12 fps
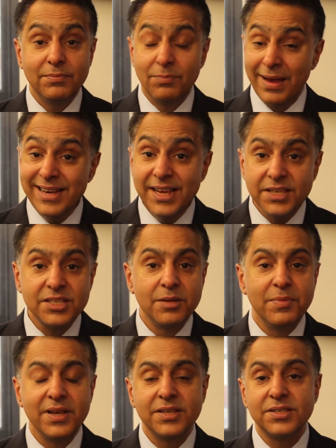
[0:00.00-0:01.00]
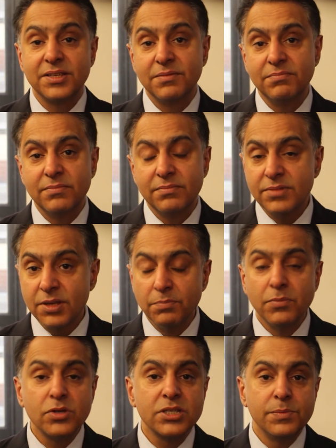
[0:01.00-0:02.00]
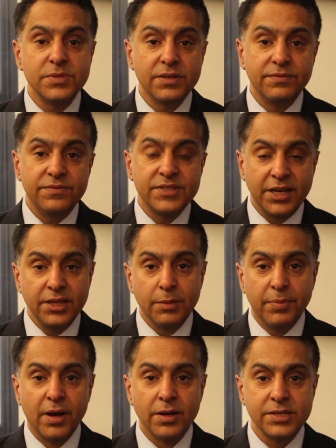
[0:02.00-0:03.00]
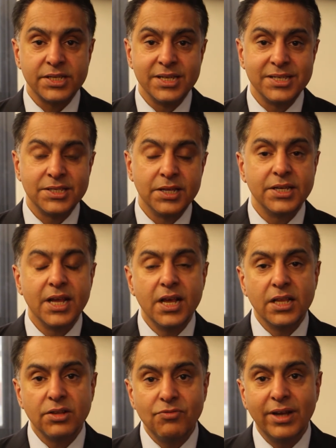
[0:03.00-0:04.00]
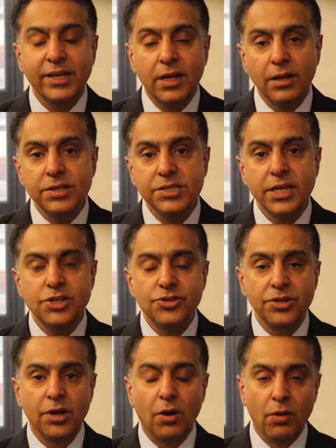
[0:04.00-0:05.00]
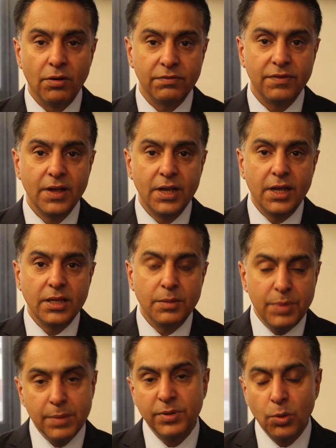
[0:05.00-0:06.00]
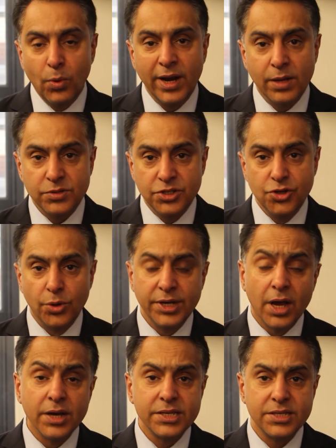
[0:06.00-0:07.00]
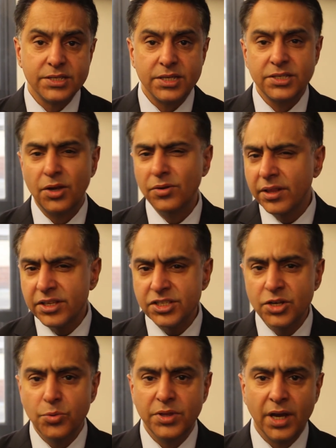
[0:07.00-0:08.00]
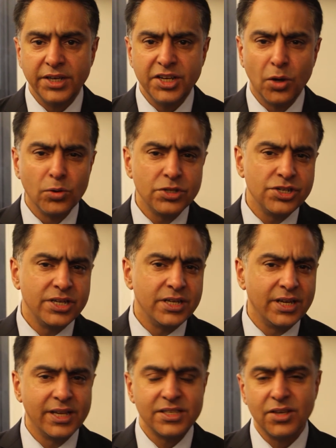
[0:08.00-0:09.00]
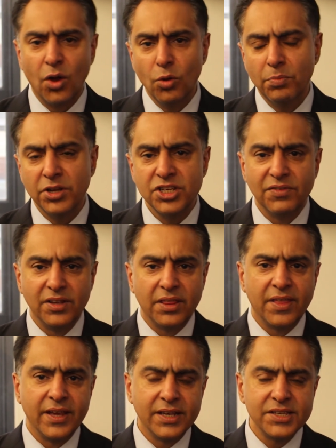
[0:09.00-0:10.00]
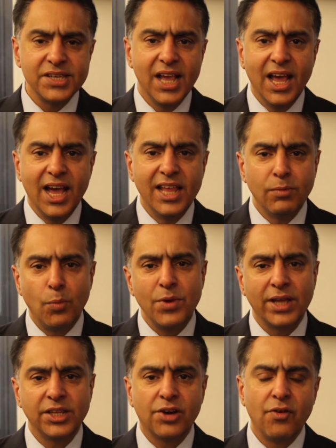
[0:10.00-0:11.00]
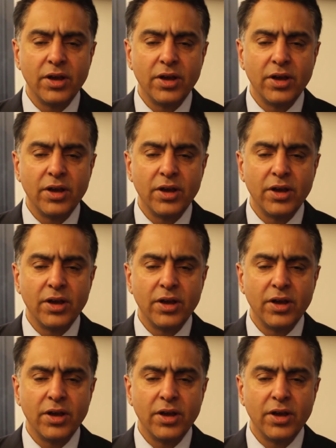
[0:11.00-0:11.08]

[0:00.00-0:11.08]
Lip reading: many Islamists and some Muslims have said in the past is that the radicalisation of the people that went out to join ISIS has got nothing to do with ideology, it's a whole bunch of other things. And then when we had